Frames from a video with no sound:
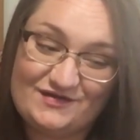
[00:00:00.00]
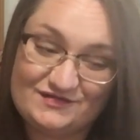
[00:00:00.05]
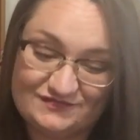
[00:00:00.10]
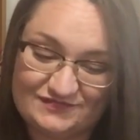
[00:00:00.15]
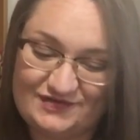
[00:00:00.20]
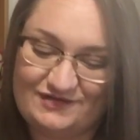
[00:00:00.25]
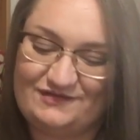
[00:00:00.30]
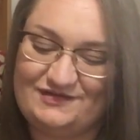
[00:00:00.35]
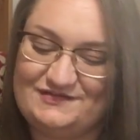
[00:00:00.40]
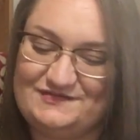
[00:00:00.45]

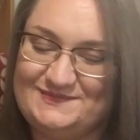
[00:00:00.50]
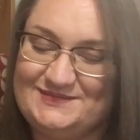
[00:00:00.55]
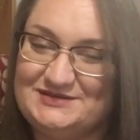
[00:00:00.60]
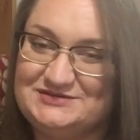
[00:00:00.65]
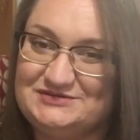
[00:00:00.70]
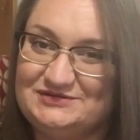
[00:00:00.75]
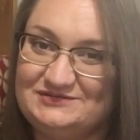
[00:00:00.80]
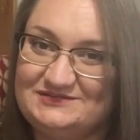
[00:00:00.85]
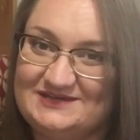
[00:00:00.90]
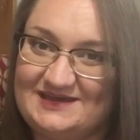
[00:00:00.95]
very
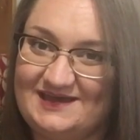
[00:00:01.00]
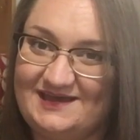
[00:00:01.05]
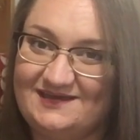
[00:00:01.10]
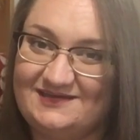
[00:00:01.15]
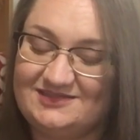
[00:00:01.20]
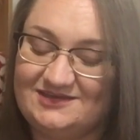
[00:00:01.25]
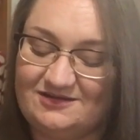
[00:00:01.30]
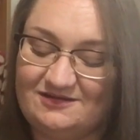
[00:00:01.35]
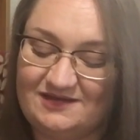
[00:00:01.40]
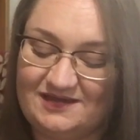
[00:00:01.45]
special deck
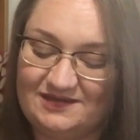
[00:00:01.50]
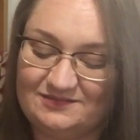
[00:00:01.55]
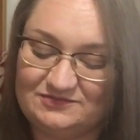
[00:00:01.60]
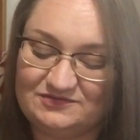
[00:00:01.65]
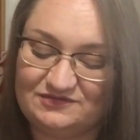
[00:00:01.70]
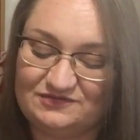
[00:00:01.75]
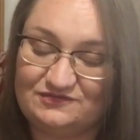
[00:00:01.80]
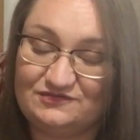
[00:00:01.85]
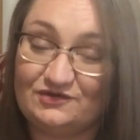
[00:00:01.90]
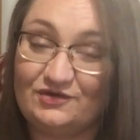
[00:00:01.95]
that I am
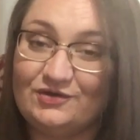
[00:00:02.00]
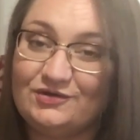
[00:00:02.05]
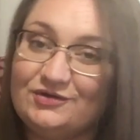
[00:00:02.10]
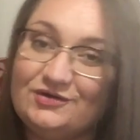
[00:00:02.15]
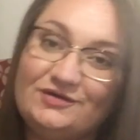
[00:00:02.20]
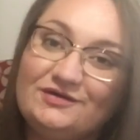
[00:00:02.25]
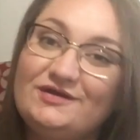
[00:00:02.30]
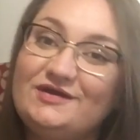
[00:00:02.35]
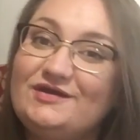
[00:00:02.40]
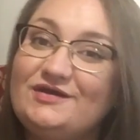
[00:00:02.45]
just
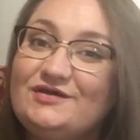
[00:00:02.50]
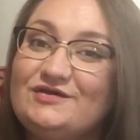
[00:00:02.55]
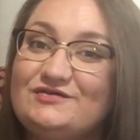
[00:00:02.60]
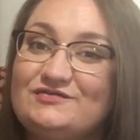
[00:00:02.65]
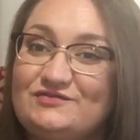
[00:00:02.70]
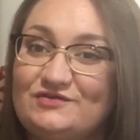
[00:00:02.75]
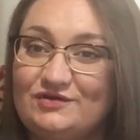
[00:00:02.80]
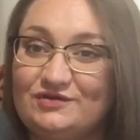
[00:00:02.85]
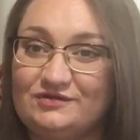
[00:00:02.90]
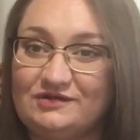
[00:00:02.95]
so
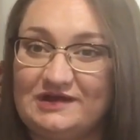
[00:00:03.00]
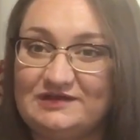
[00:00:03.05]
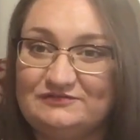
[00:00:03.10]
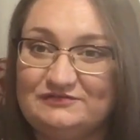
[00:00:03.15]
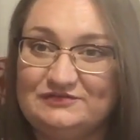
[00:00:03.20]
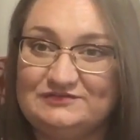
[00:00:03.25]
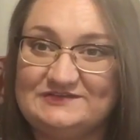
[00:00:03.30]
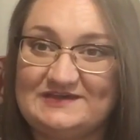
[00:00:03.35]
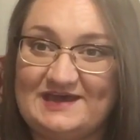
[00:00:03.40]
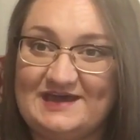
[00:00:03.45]

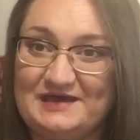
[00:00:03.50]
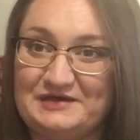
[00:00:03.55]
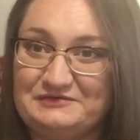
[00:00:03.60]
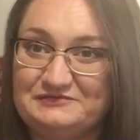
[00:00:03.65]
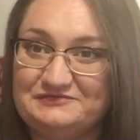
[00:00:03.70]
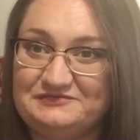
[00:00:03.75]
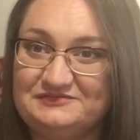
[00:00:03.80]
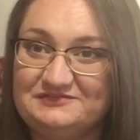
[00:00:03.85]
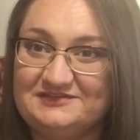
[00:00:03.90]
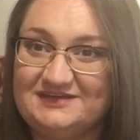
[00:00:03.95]
grateful to
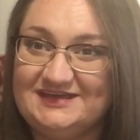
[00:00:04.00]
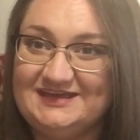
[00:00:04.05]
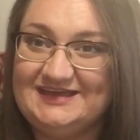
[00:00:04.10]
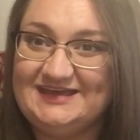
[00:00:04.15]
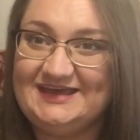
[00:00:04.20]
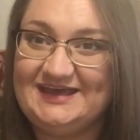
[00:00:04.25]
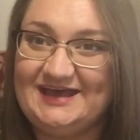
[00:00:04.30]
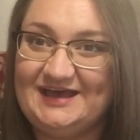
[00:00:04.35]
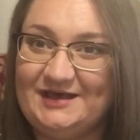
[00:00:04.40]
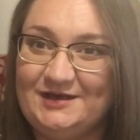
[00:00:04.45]
have.
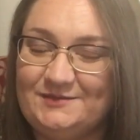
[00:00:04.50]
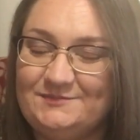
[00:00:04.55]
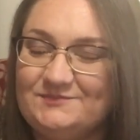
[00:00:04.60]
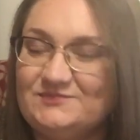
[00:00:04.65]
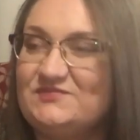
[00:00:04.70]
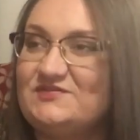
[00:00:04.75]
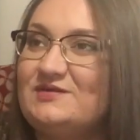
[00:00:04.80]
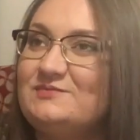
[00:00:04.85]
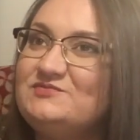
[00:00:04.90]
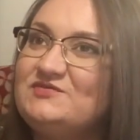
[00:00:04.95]

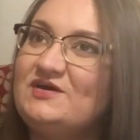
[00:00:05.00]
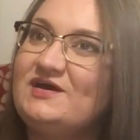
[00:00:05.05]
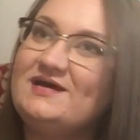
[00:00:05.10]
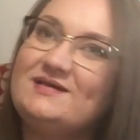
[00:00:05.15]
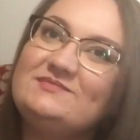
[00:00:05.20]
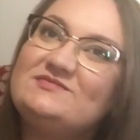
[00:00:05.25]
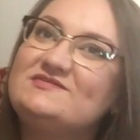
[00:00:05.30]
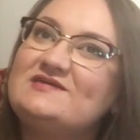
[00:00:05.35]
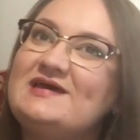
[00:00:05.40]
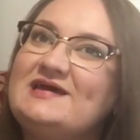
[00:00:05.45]

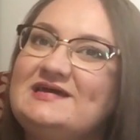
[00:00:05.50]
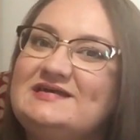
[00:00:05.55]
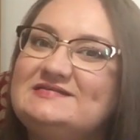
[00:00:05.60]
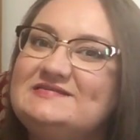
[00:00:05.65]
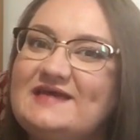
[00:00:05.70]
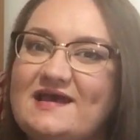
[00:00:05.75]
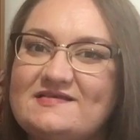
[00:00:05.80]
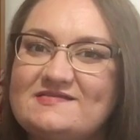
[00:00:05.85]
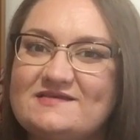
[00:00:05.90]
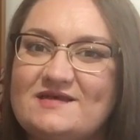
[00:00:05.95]
Sometimes
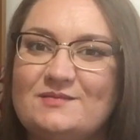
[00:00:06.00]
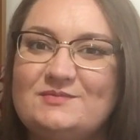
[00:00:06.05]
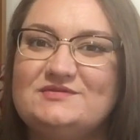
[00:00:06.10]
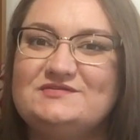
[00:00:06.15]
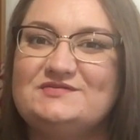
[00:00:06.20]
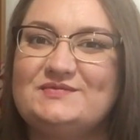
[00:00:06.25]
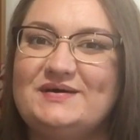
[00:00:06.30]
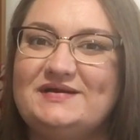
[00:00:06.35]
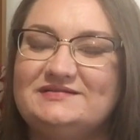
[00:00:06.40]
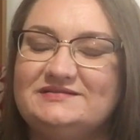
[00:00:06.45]
decks come
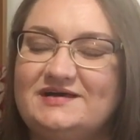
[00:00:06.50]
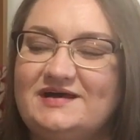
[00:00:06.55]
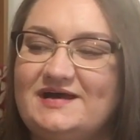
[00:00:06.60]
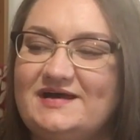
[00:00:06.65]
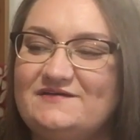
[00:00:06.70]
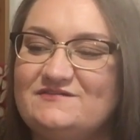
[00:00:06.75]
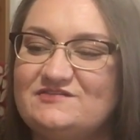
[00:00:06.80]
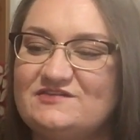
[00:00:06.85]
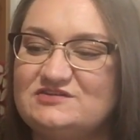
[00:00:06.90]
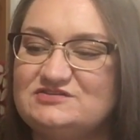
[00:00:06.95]
into our
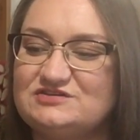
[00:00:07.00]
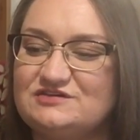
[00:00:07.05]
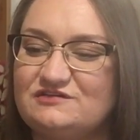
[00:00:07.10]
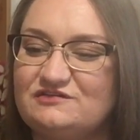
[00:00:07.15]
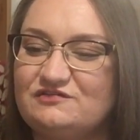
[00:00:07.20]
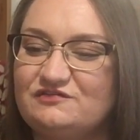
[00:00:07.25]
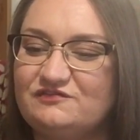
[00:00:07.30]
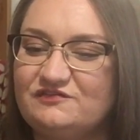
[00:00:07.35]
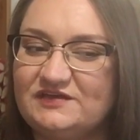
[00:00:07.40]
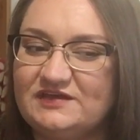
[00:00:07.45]
lives that
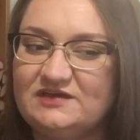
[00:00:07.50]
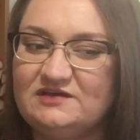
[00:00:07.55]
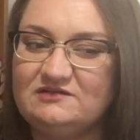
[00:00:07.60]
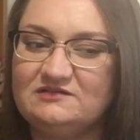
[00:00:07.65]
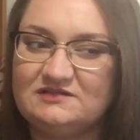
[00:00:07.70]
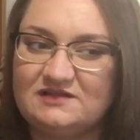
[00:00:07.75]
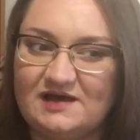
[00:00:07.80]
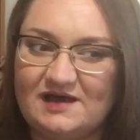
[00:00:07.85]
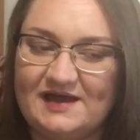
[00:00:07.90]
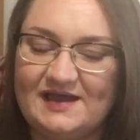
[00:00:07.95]
just feel
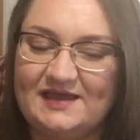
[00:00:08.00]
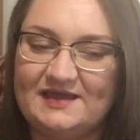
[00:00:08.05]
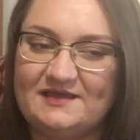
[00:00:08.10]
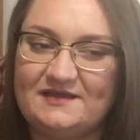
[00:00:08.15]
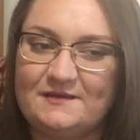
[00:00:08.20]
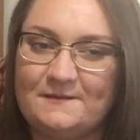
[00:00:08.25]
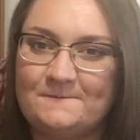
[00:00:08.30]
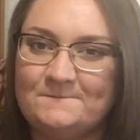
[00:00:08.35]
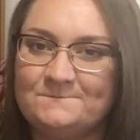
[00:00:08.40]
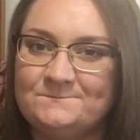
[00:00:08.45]

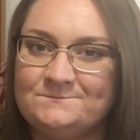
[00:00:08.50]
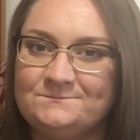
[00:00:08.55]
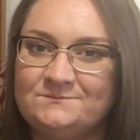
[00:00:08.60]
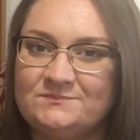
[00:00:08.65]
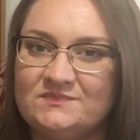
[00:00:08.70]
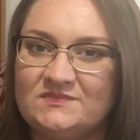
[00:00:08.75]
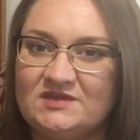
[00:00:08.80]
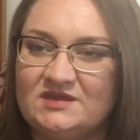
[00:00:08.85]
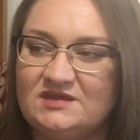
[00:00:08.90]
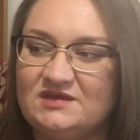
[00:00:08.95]
like
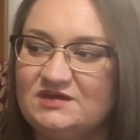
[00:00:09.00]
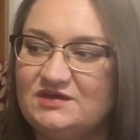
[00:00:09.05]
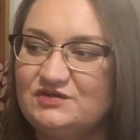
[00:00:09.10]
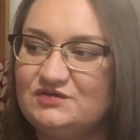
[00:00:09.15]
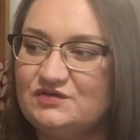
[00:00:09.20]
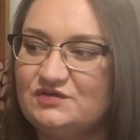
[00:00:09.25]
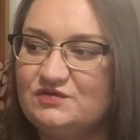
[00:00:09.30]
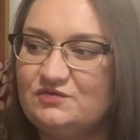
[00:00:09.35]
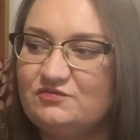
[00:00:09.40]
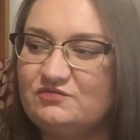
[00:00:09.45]

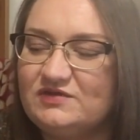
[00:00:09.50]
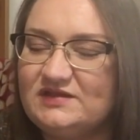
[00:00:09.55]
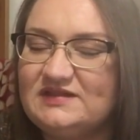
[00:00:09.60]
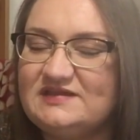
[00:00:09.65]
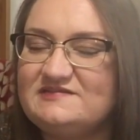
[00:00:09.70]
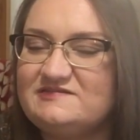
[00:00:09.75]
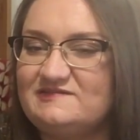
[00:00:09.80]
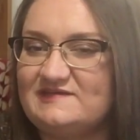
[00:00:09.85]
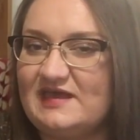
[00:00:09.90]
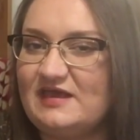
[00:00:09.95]

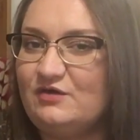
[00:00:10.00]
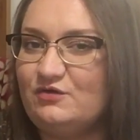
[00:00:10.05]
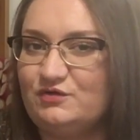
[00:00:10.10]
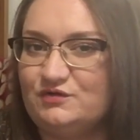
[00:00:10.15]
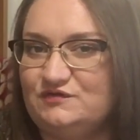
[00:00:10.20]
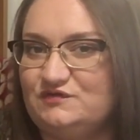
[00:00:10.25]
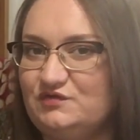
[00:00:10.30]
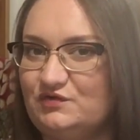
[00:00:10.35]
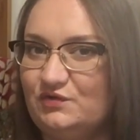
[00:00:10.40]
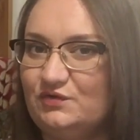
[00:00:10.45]
really
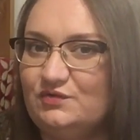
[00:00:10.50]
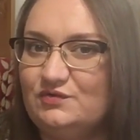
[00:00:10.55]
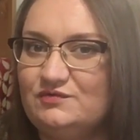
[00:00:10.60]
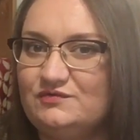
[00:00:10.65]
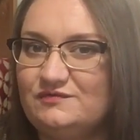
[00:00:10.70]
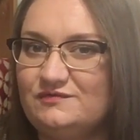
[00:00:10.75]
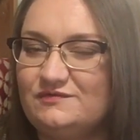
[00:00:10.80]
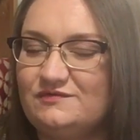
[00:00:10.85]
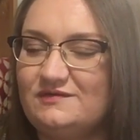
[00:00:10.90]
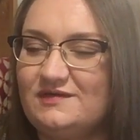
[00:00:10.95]
sacred tools.